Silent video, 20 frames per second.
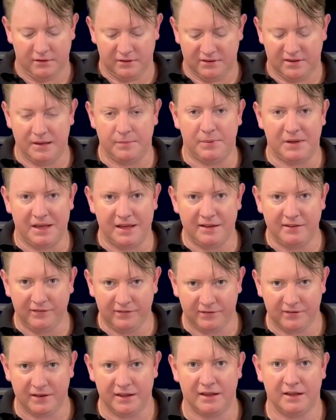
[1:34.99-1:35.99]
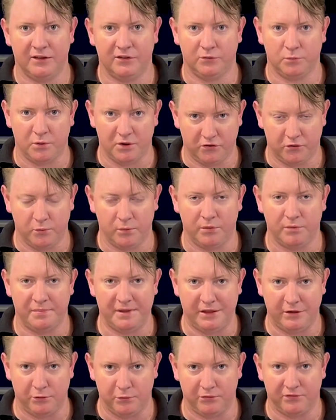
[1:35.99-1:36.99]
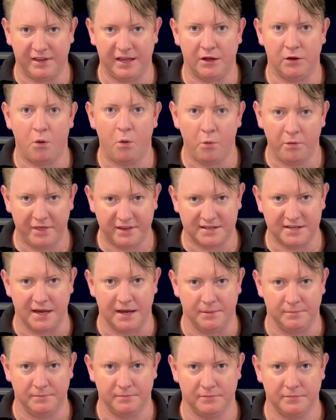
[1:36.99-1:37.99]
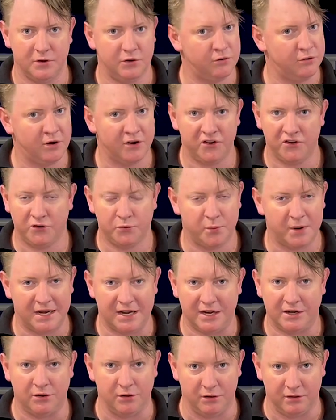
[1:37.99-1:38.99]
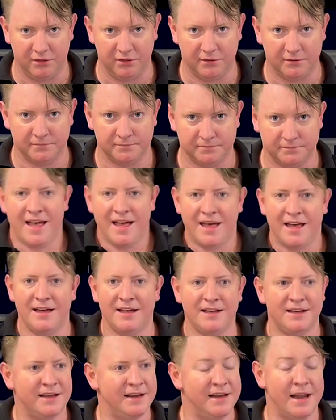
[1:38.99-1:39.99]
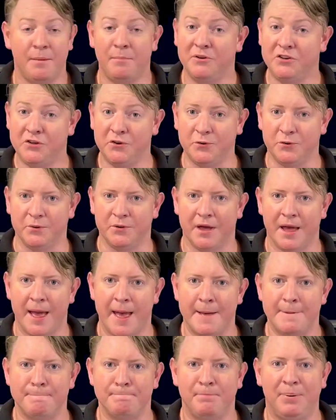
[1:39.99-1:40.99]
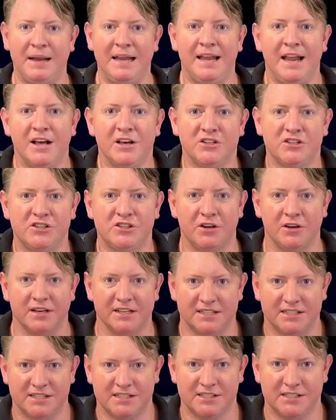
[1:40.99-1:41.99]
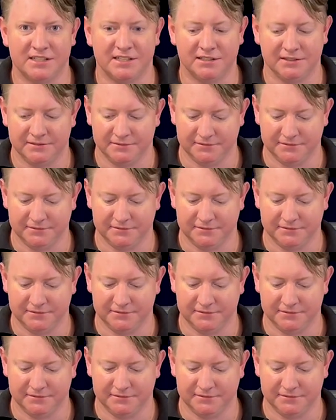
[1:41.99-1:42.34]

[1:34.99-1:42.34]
TPS is what you will be using all the time, not twin and earth. Number 2, plug sockets.